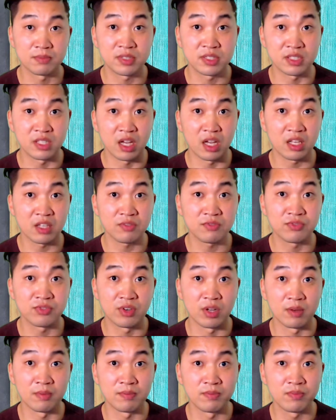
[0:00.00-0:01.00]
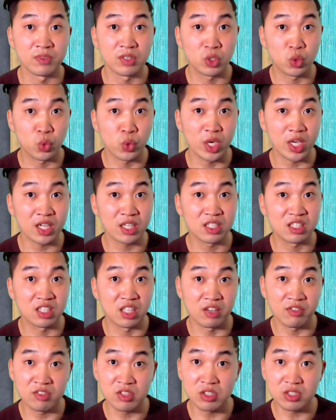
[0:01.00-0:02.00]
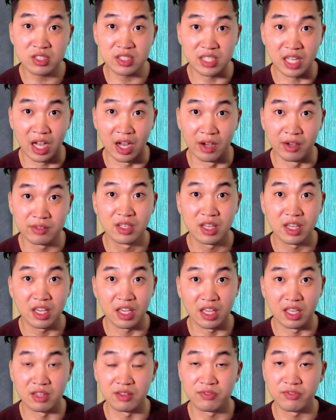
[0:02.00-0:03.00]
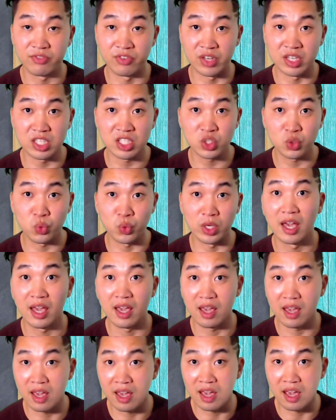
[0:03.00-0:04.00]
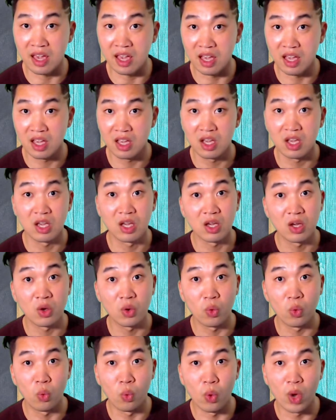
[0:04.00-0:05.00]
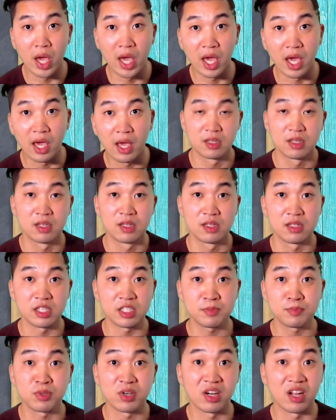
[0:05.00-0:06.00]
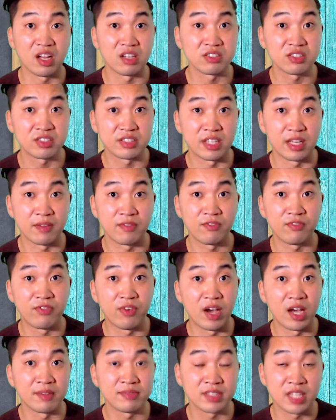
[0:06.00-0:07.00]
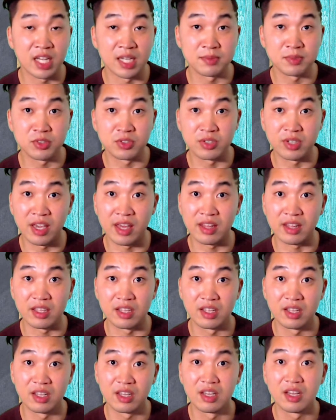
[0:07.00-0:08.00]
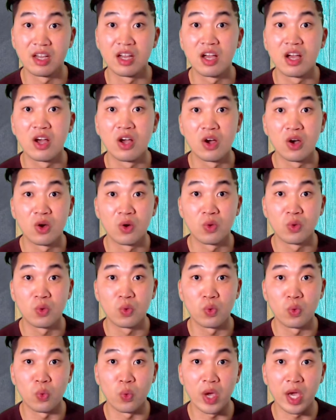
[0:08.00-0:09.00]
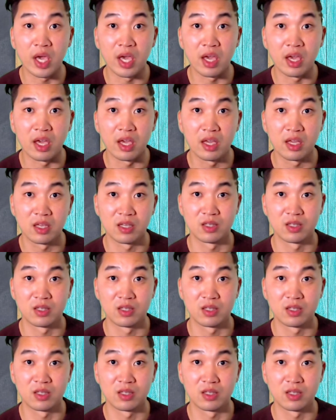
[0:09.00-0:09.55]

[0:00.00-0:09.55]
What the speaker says: starting from quick W sound and finish with a, we. Let's pronounce them 5 times together. We.